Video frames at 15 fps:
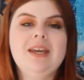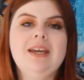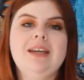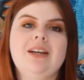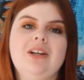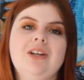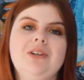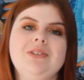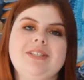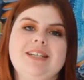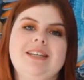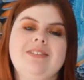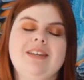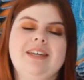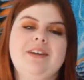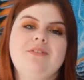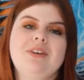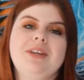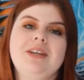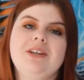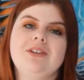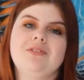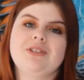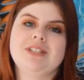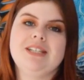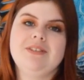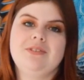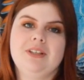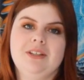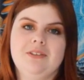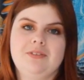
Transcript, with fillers: including the giving and receiving